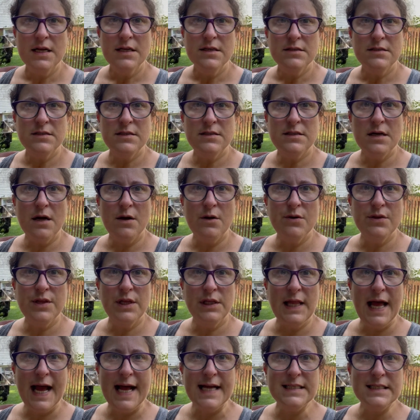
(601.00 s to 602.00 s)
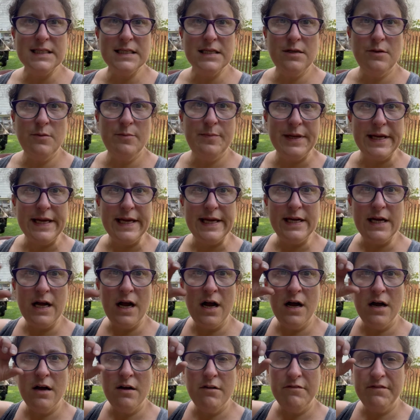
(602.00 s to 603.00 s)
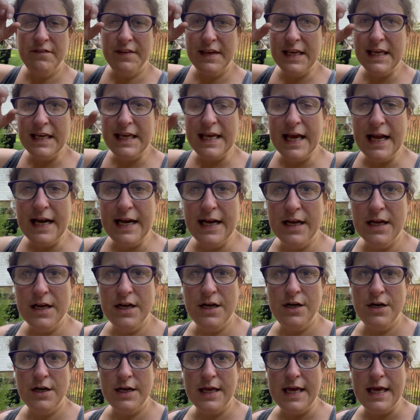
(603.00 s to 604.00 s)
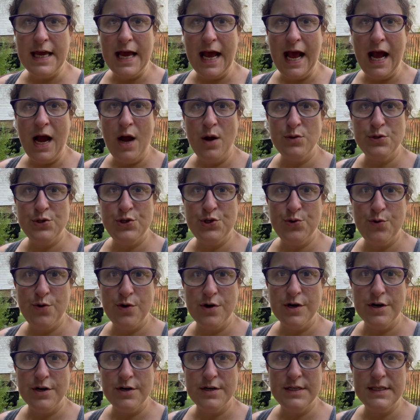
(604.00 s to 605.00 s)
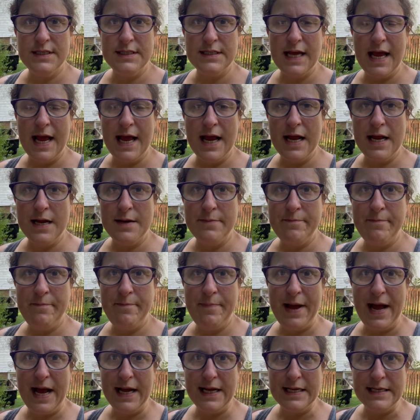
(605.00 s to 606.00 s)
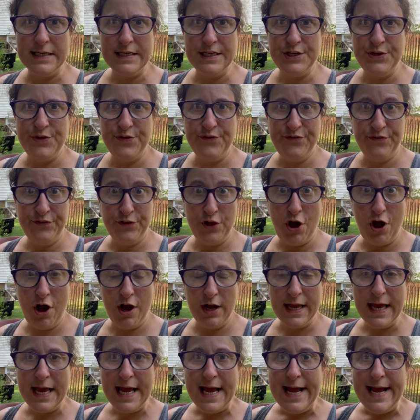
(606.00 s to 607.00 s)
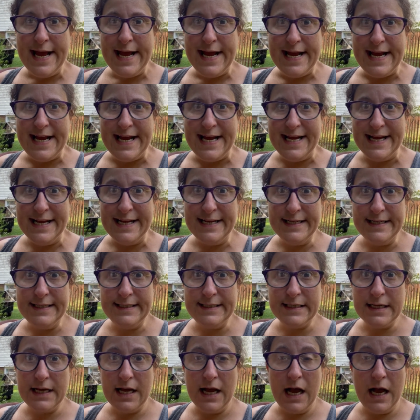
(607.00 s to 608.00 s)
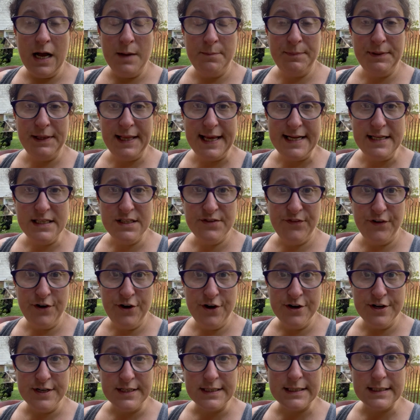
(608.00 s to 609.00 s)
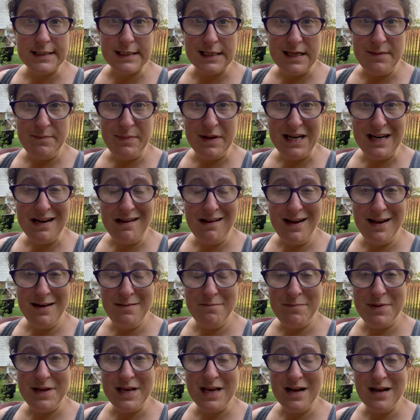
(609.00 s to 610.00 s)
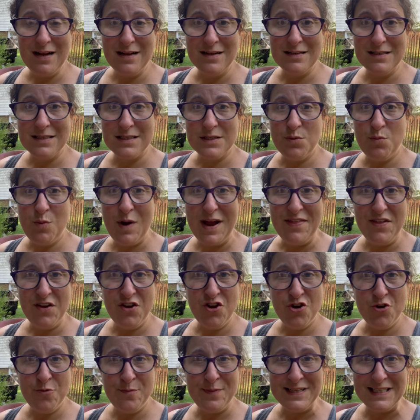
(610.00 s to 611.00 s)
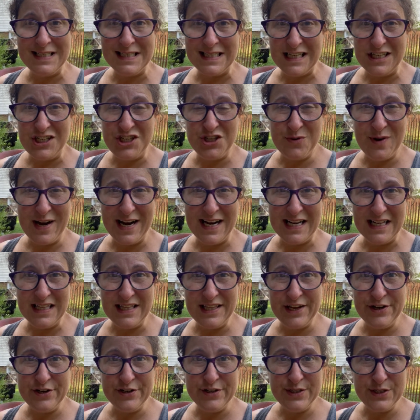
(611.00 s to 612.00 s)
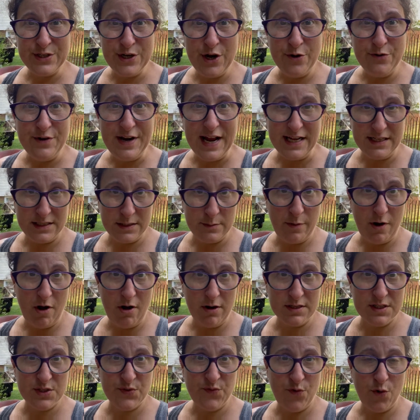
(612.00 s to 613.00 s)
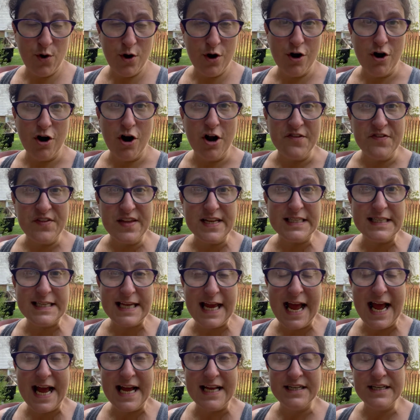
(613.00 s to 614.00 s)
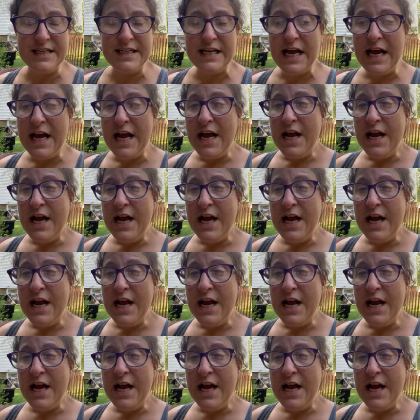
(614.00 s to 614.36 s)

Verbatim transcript: So the last little bit of getting Cookie outdoors and back into the flock is a place for her to sleep at night because the way the coop is situated, there's no nest box for her on this end.